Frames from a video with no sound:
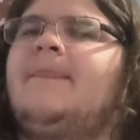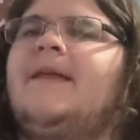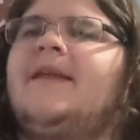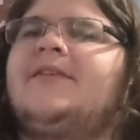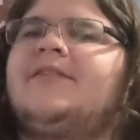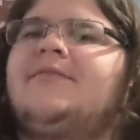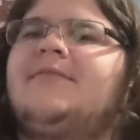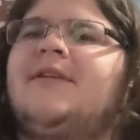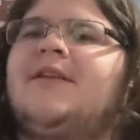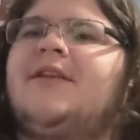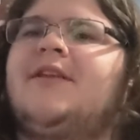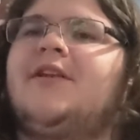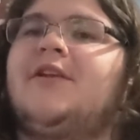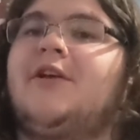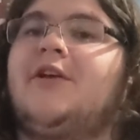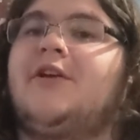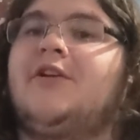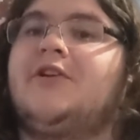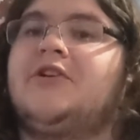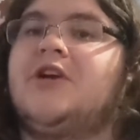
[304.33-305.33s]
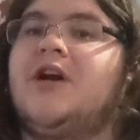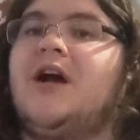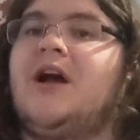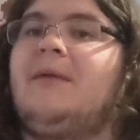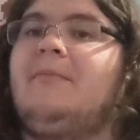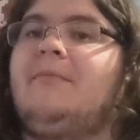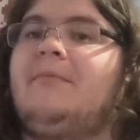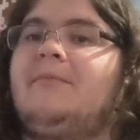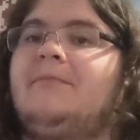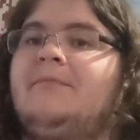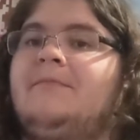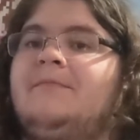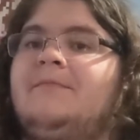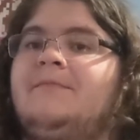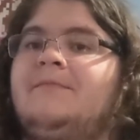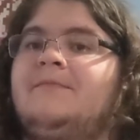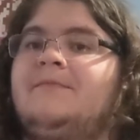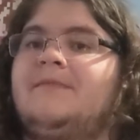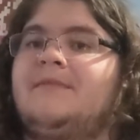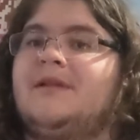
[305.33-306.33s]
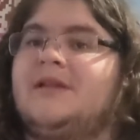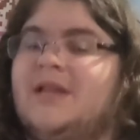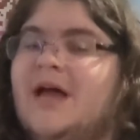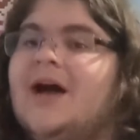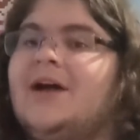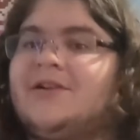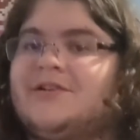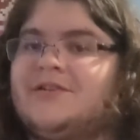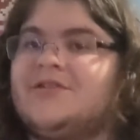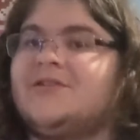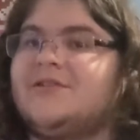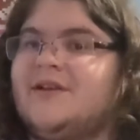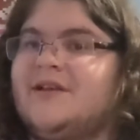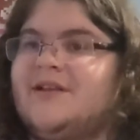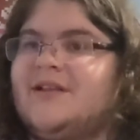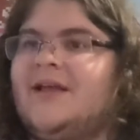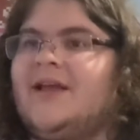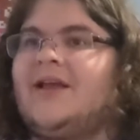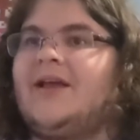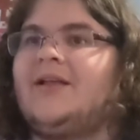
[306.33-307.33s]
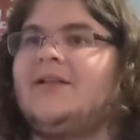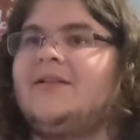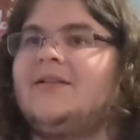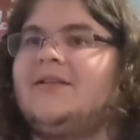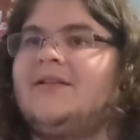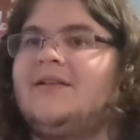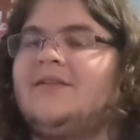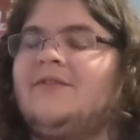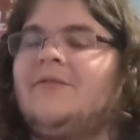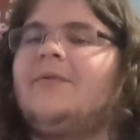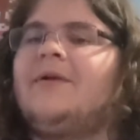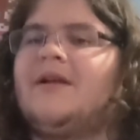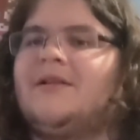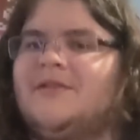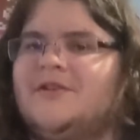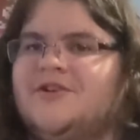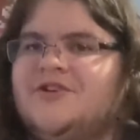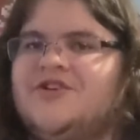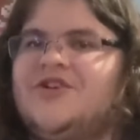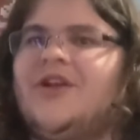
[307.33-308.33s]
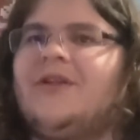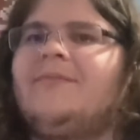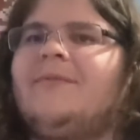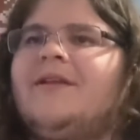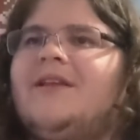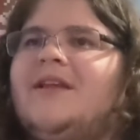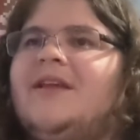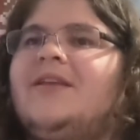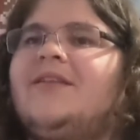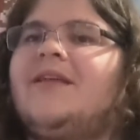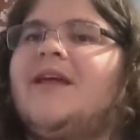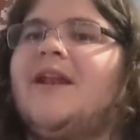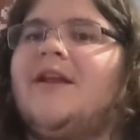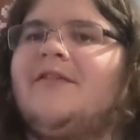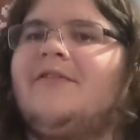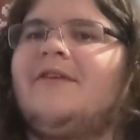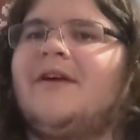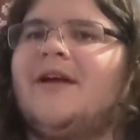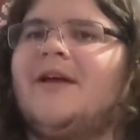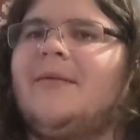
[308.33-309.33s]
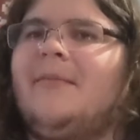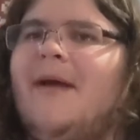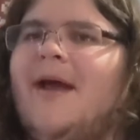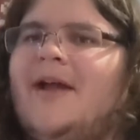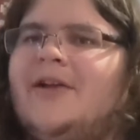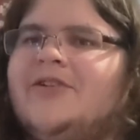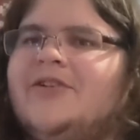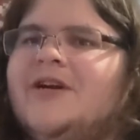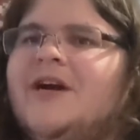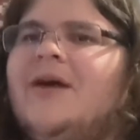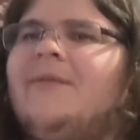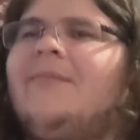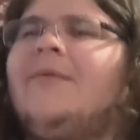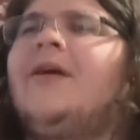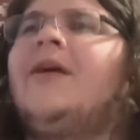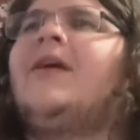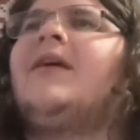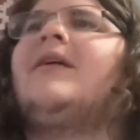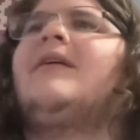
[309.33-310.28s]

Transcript: that doesn't mean he did a good job. Logically, like if you're being legitimate, he did a fucking bad job.